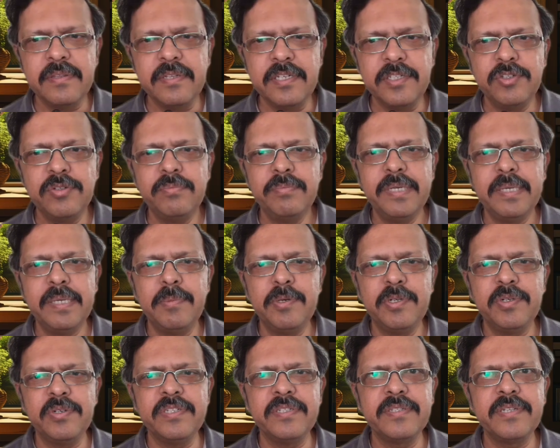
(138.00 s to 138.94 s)
they should be
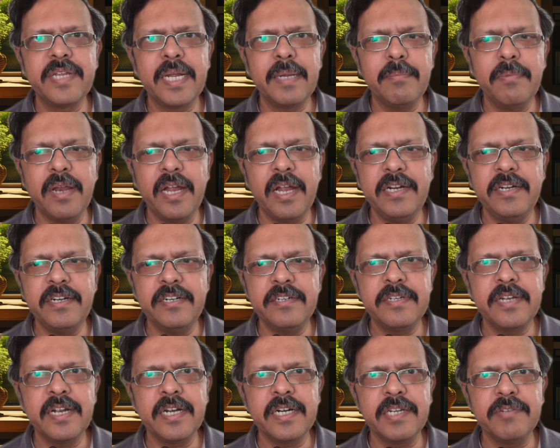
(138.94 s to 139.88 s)
able to describe light
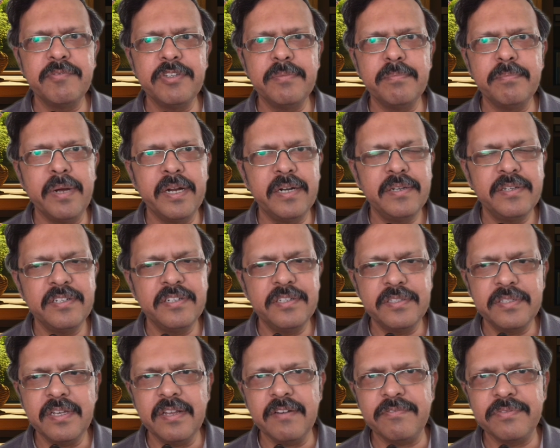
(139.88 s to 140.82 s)
interacting with matter
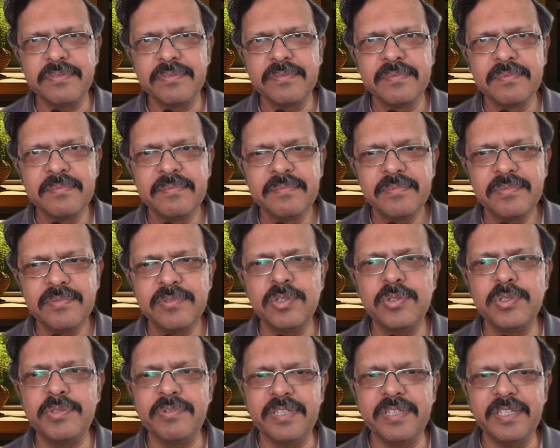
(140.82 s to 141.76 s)
itself.
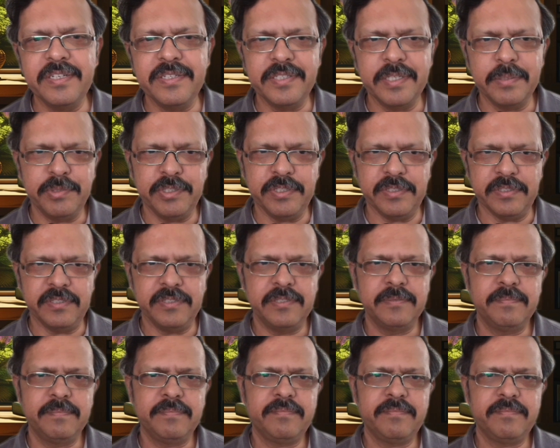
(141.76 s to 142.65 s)
Those were the assumptions.